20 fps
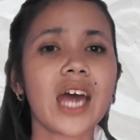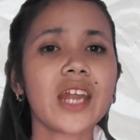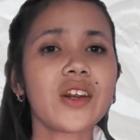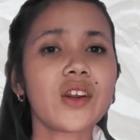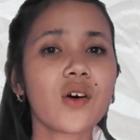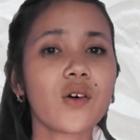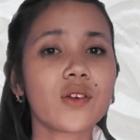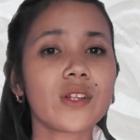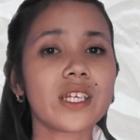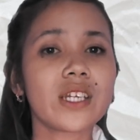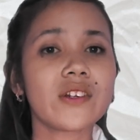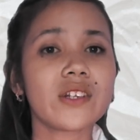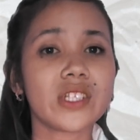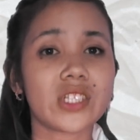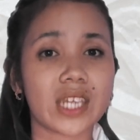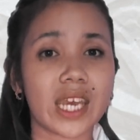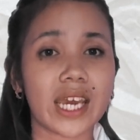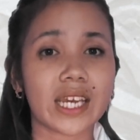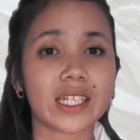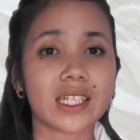and only
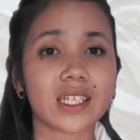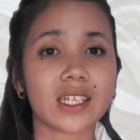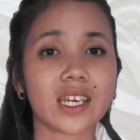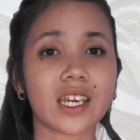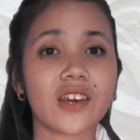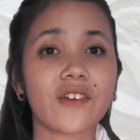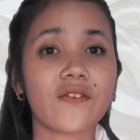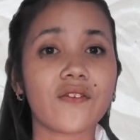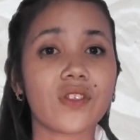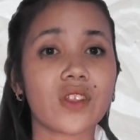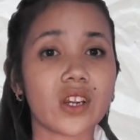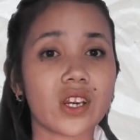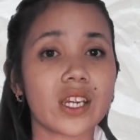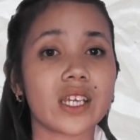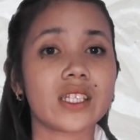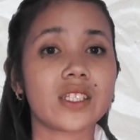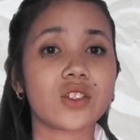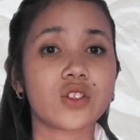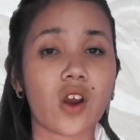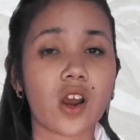reject if there
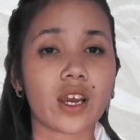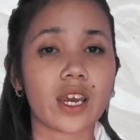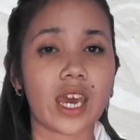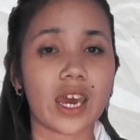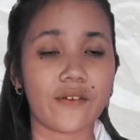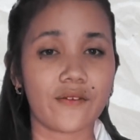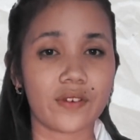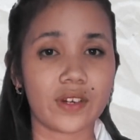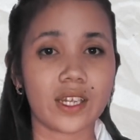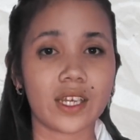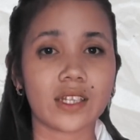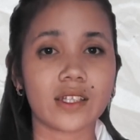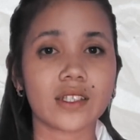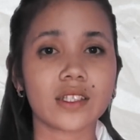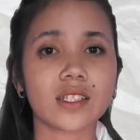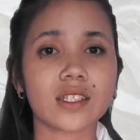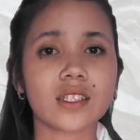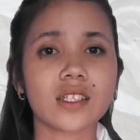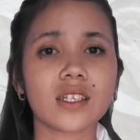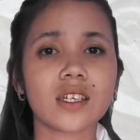is strong
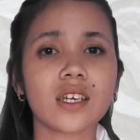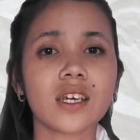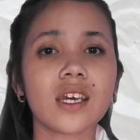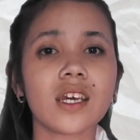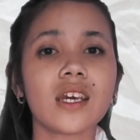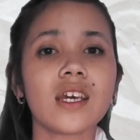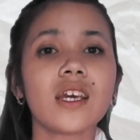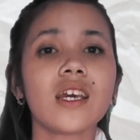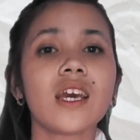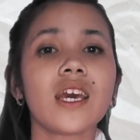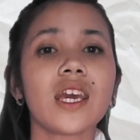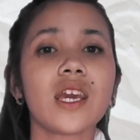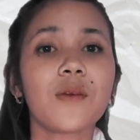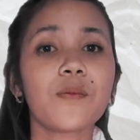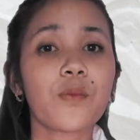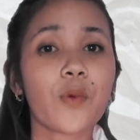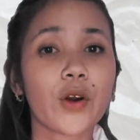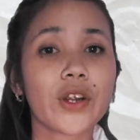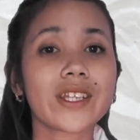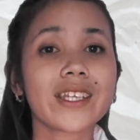evidence.
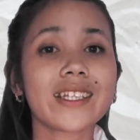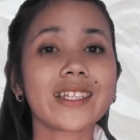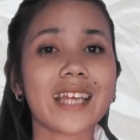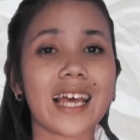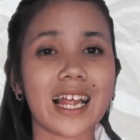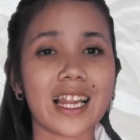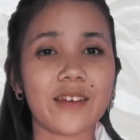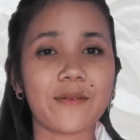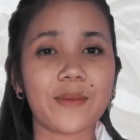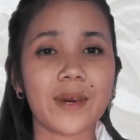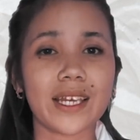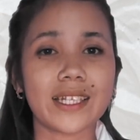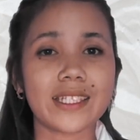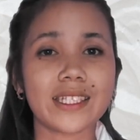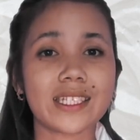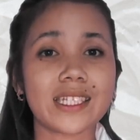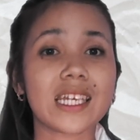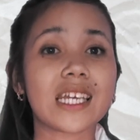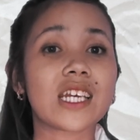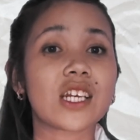Important
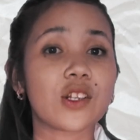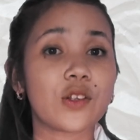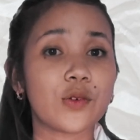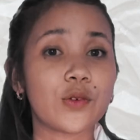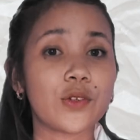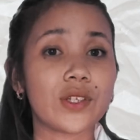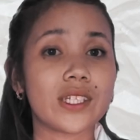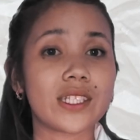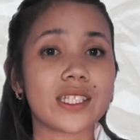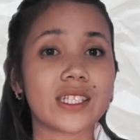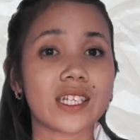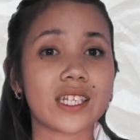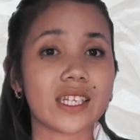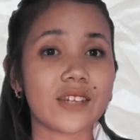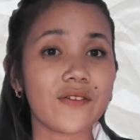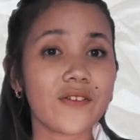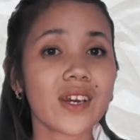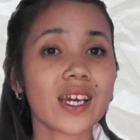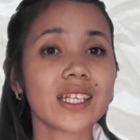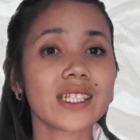elements include the
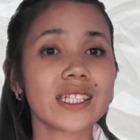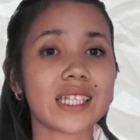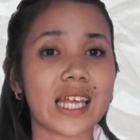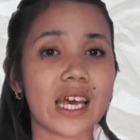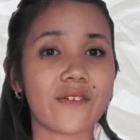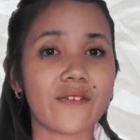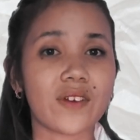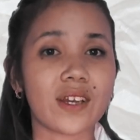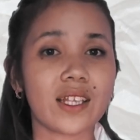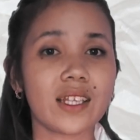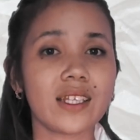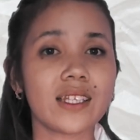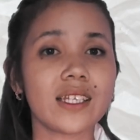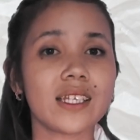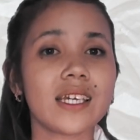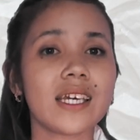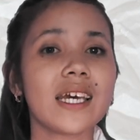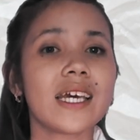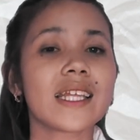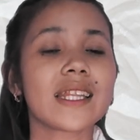significance level,
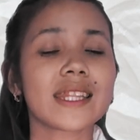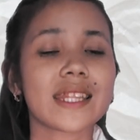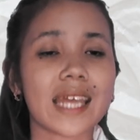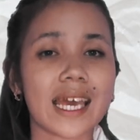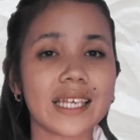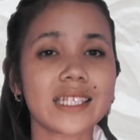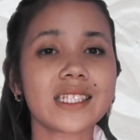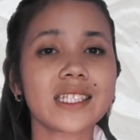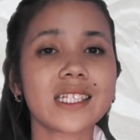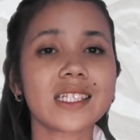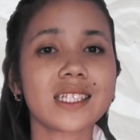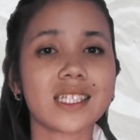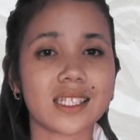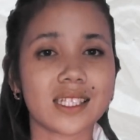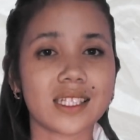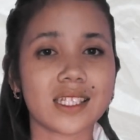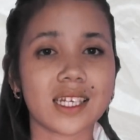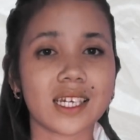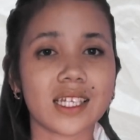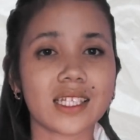test
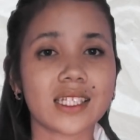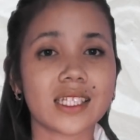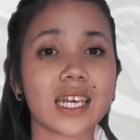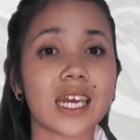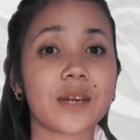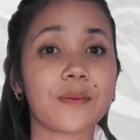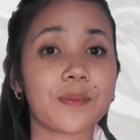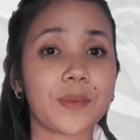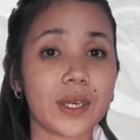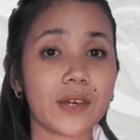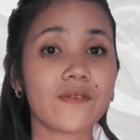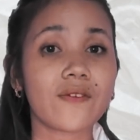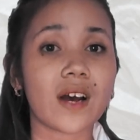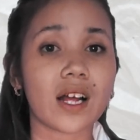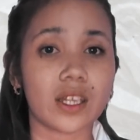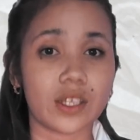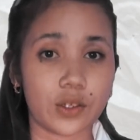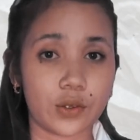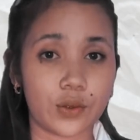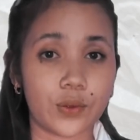statistics, and
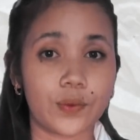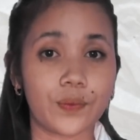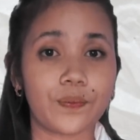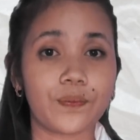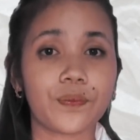p-value.